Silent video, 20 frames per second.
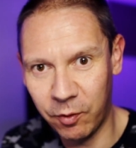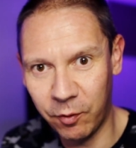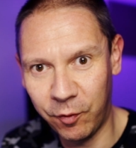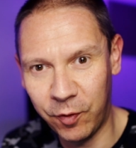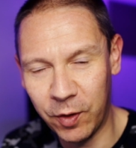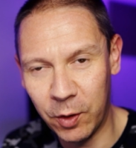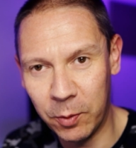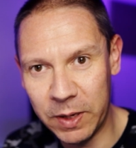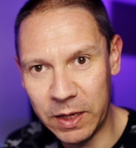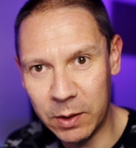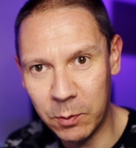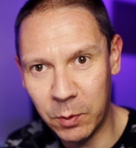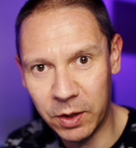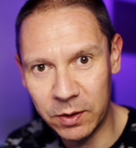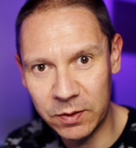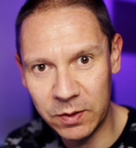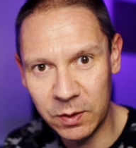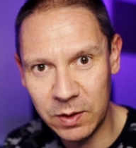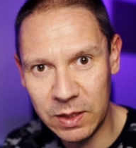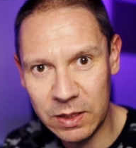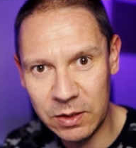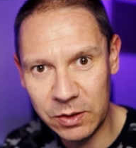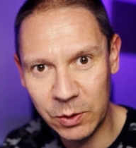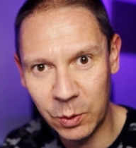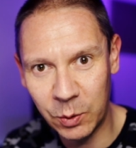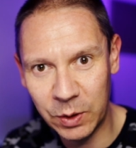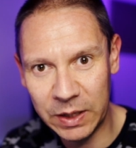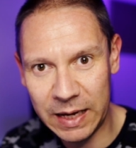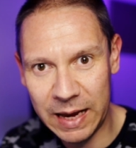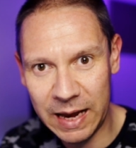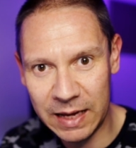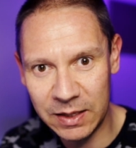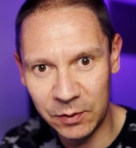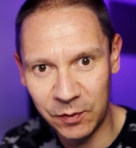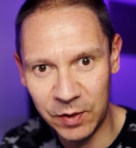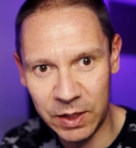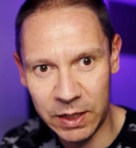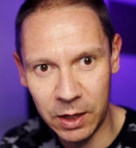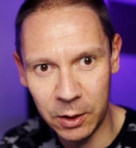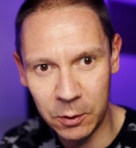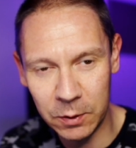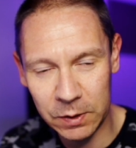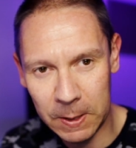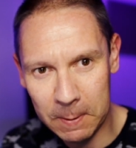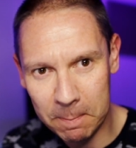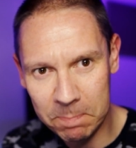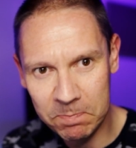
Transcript: filming when I do these Talking Heads videos,